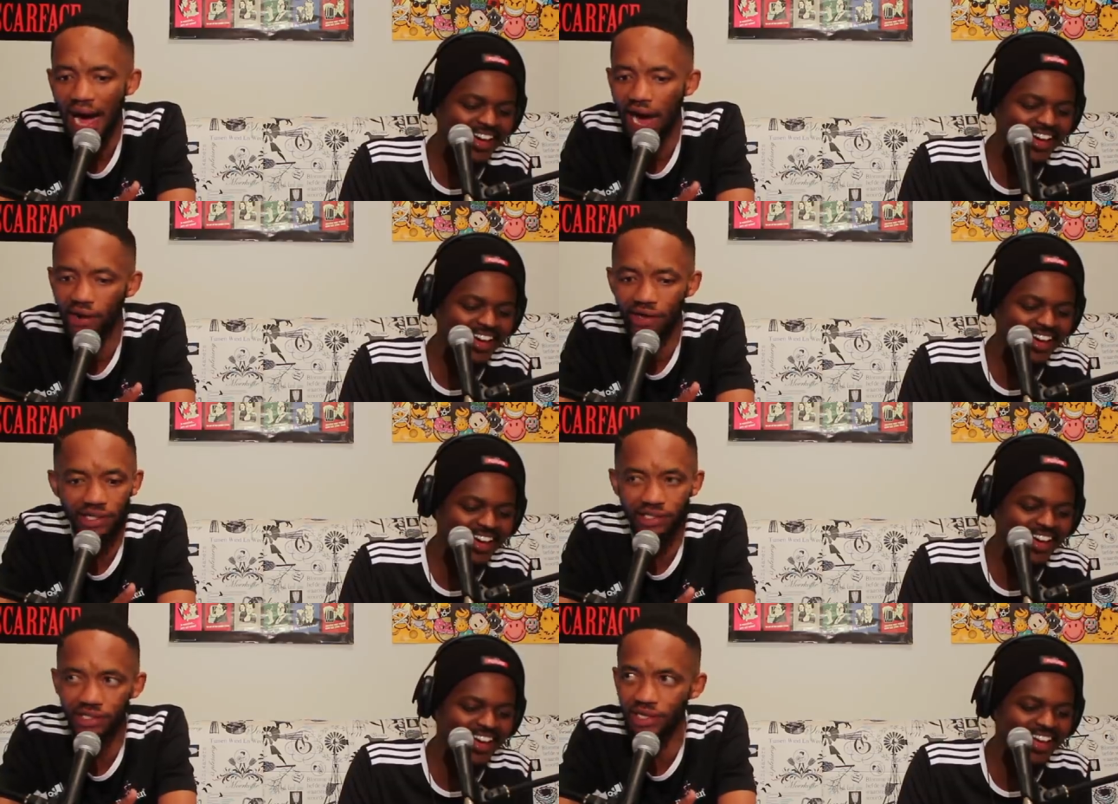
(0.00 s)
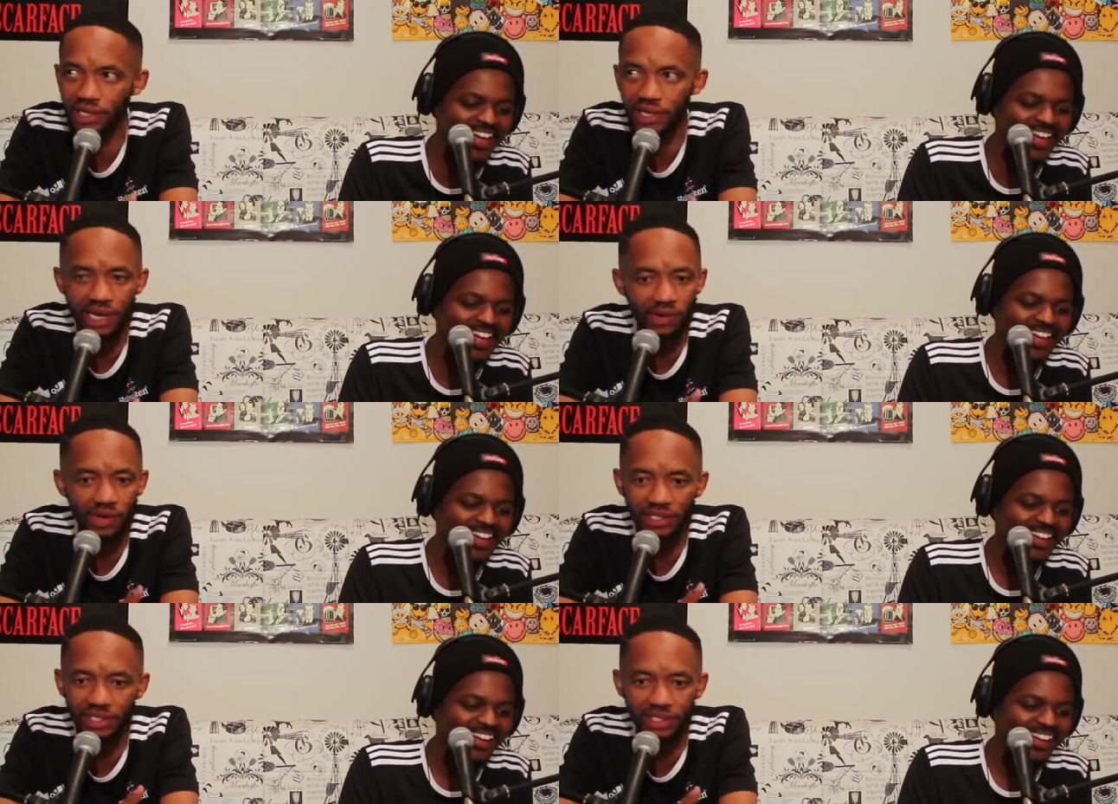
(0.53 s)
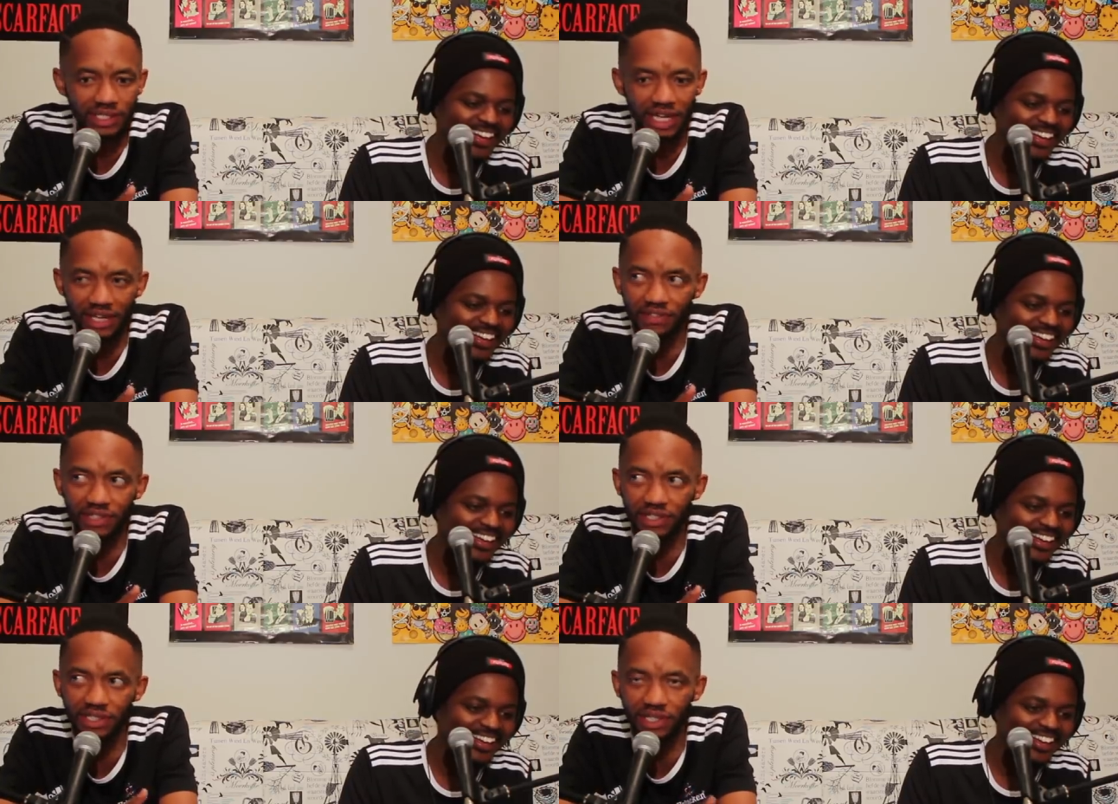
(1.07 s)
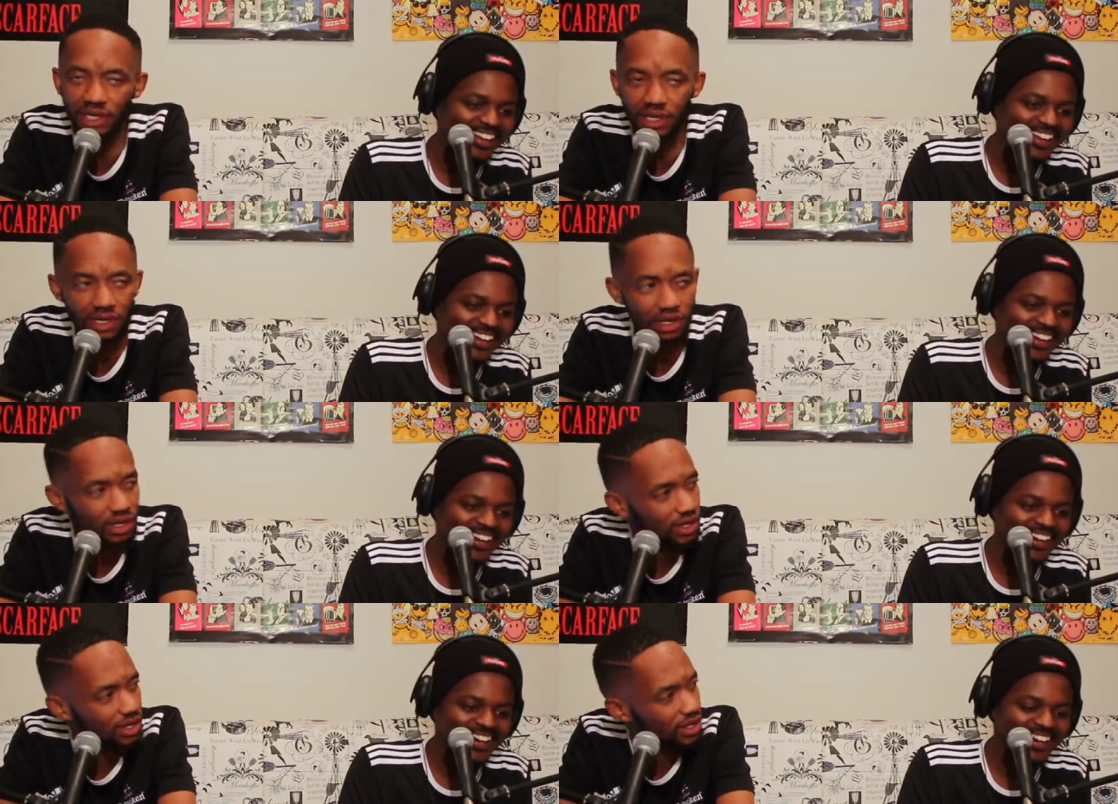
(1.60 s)
Speaker 1: how does he hear what Sjava
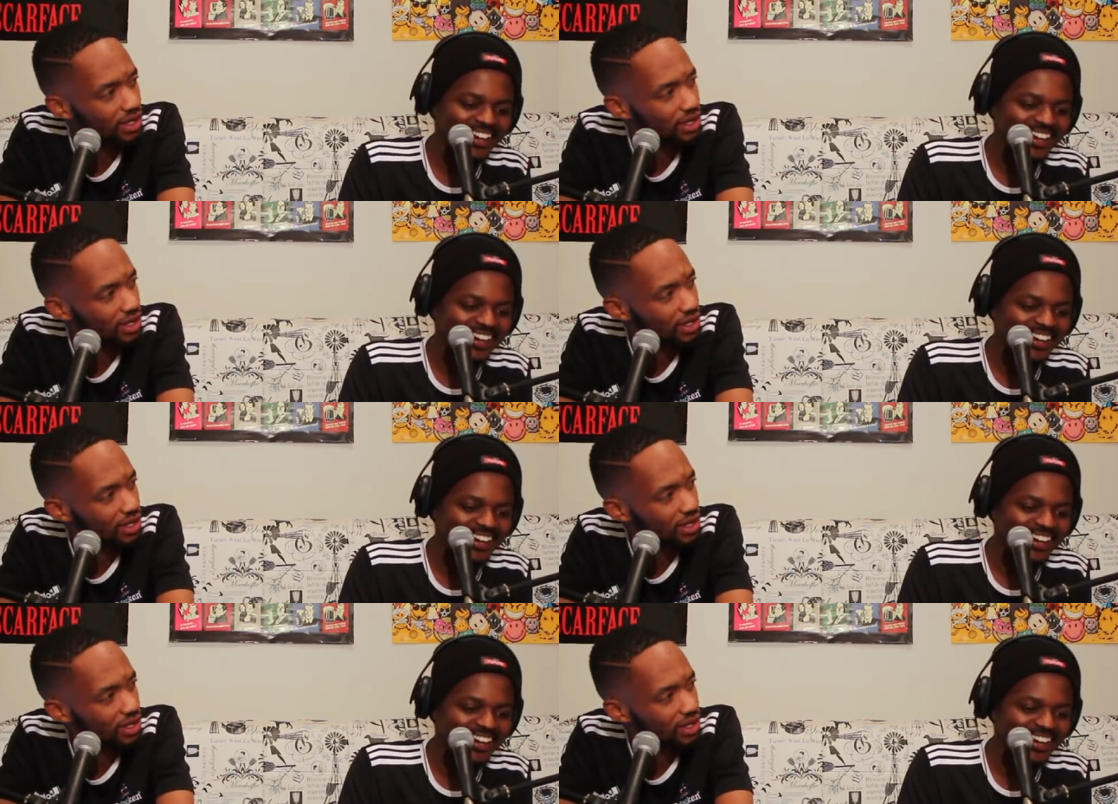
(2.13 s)
yeah,